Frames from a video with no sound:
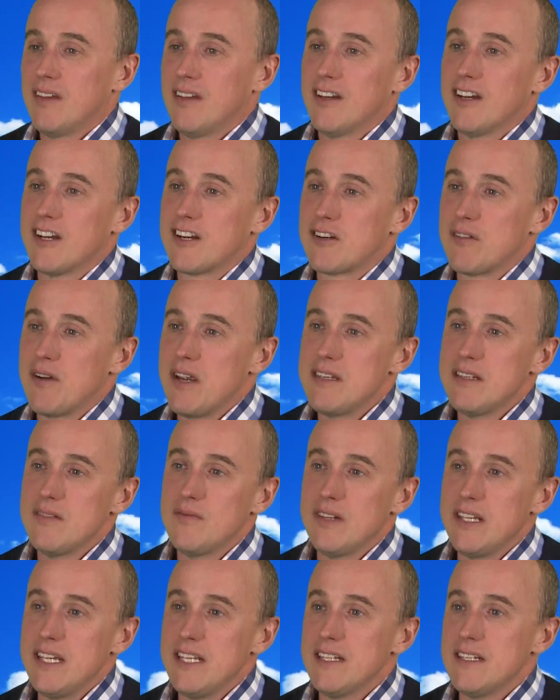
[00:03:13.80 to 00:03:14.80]
A creative
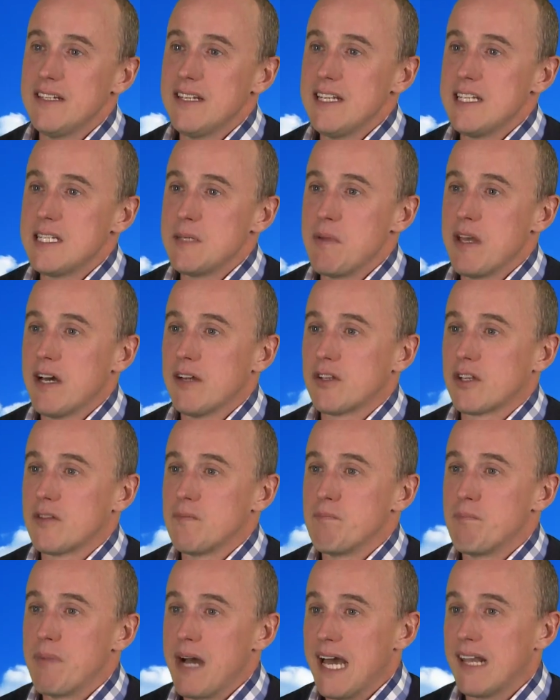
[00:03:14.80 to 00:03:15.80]
leader needs to be able to
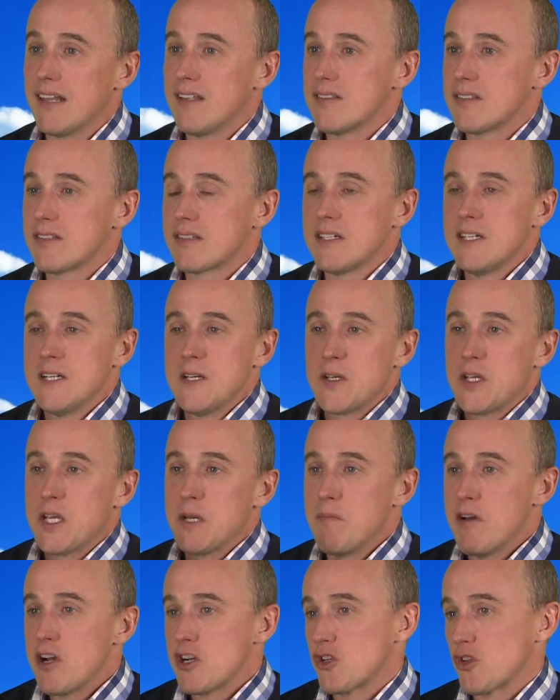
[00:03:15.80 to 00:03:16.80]
balance
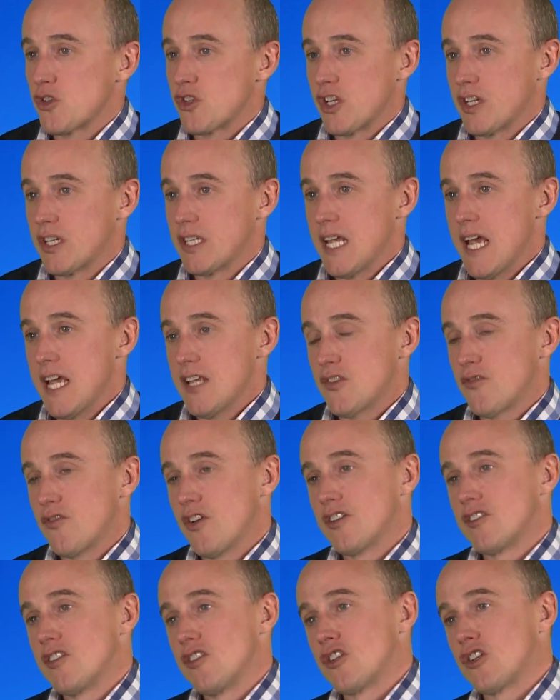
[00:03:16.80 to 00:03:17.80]
commercial success
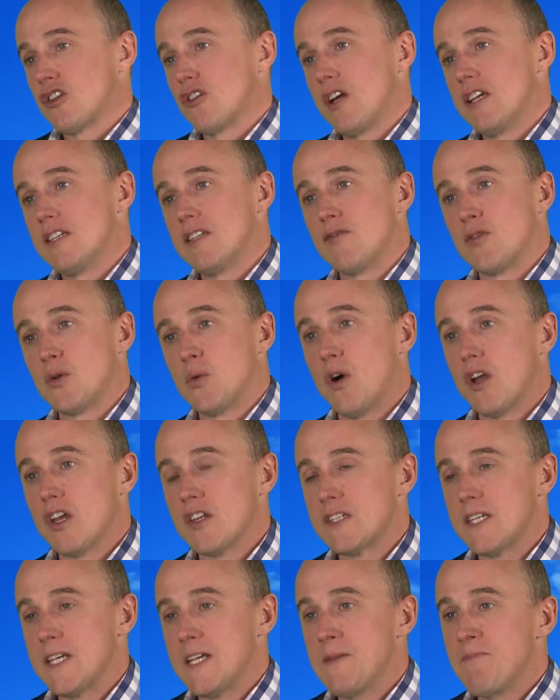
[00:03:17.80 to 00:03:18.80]
versus creative
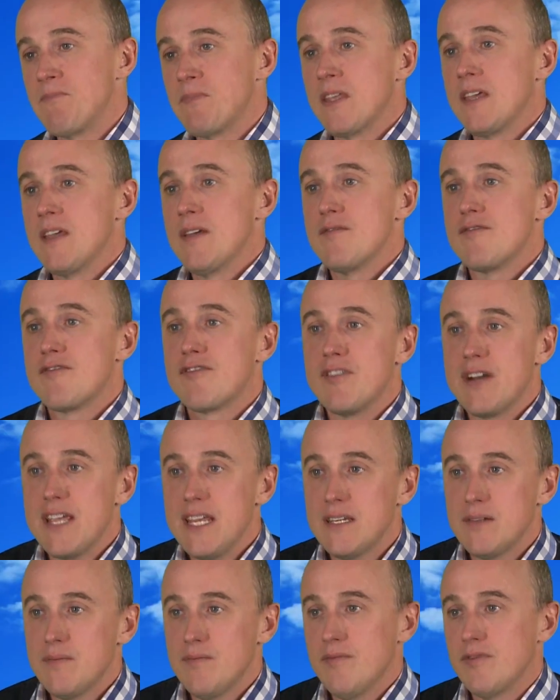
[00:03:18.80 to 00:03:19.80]
quality,
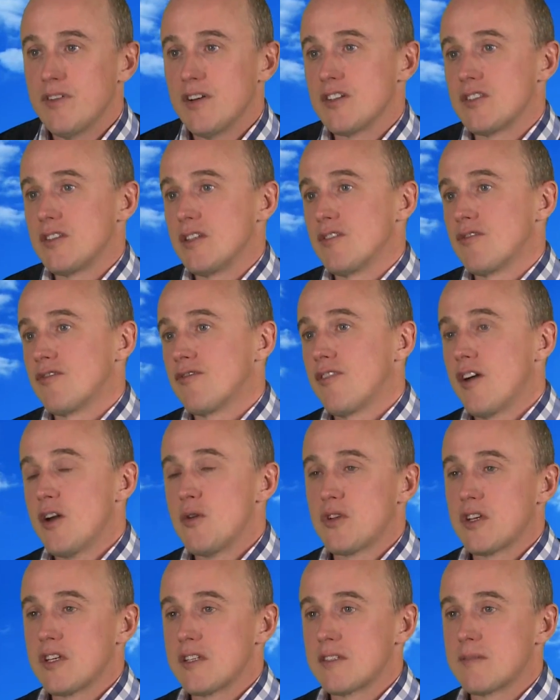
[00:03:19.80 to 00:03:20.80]
freedom versus
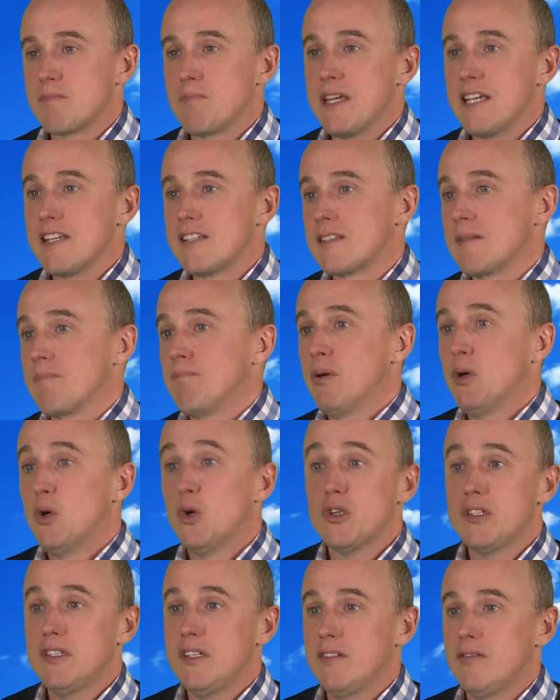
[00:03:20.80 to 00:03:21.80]
focus, being
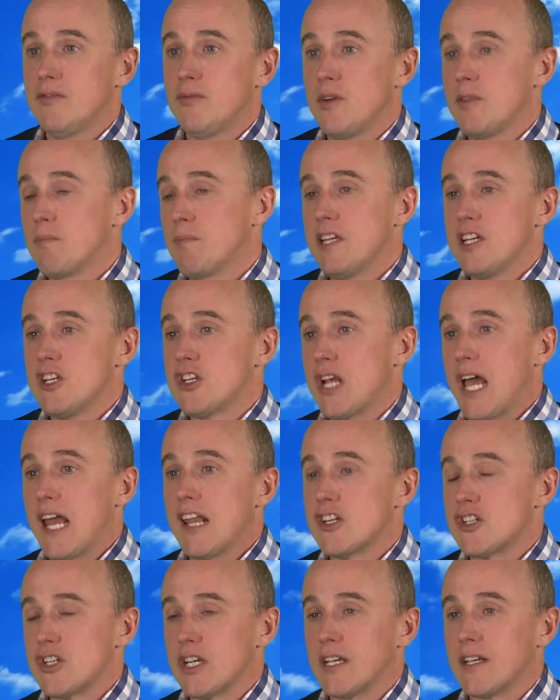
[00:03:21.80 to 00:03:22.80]
supportive with being
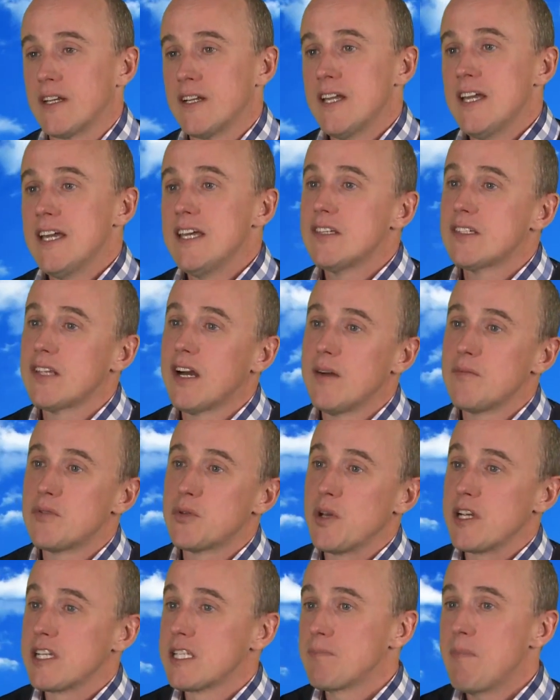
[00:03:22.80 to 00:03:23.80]
challenging, time to
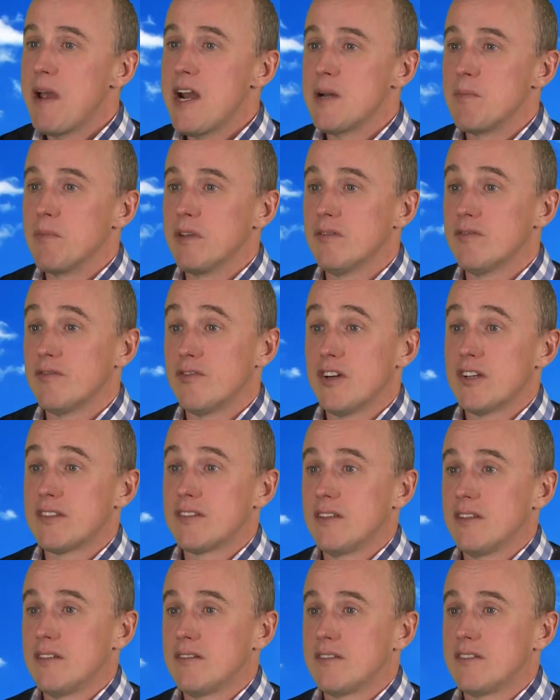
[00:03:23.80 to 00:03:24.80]
experiment
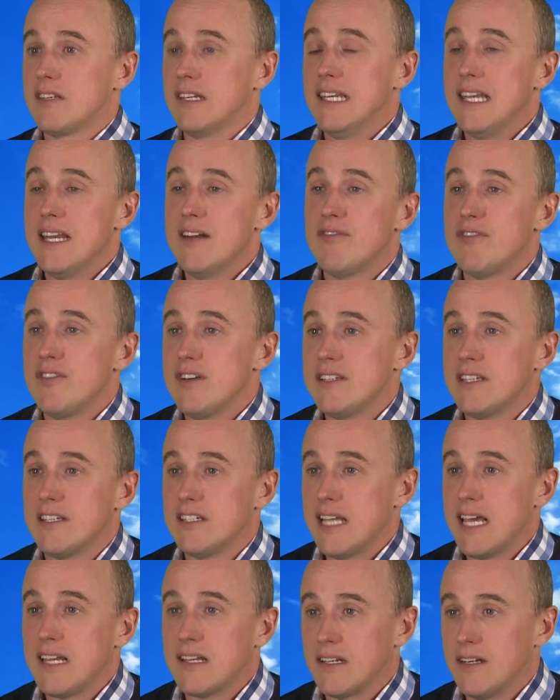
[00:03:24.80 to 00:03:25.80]
versus delivery to
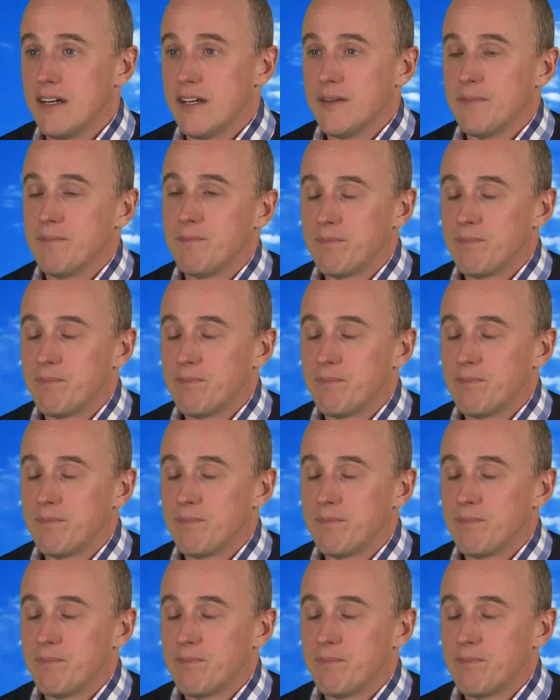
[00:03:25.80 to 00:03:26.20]
deadline.